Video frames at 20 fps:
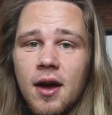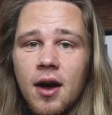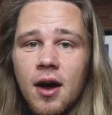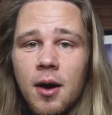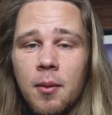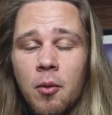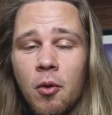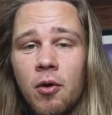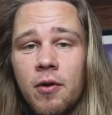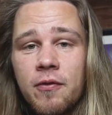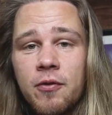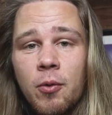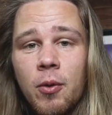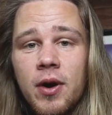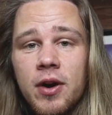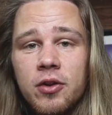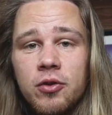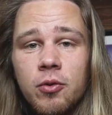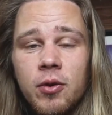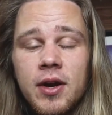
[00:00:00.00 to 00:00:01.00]
Um, or if you
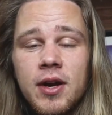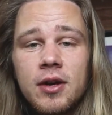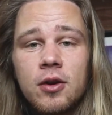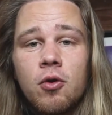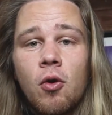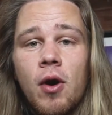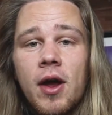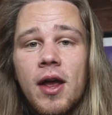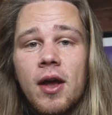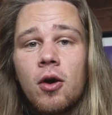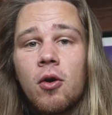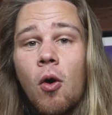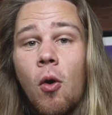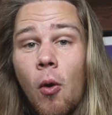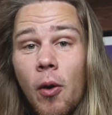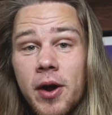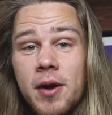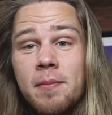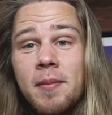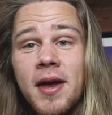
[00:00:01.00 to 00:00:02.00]
wanna do it in
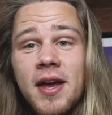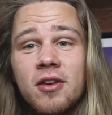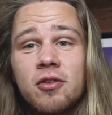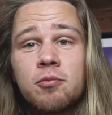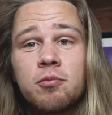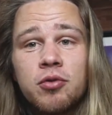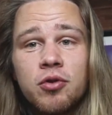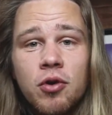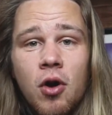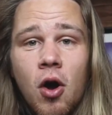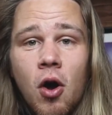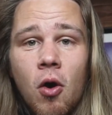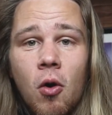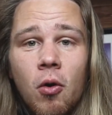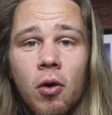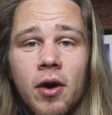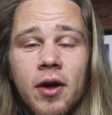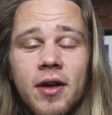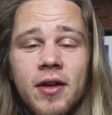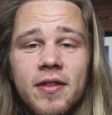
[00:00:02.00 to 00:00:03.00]
Coinbase
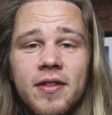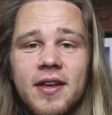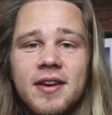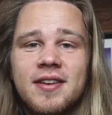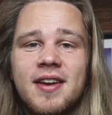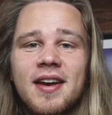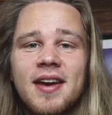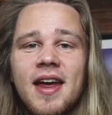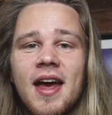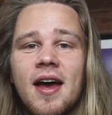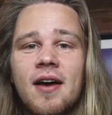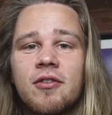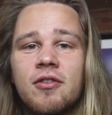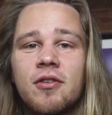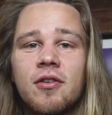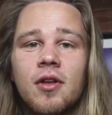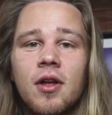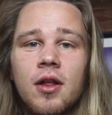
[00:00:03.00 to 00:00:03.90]
Pro, they tend to have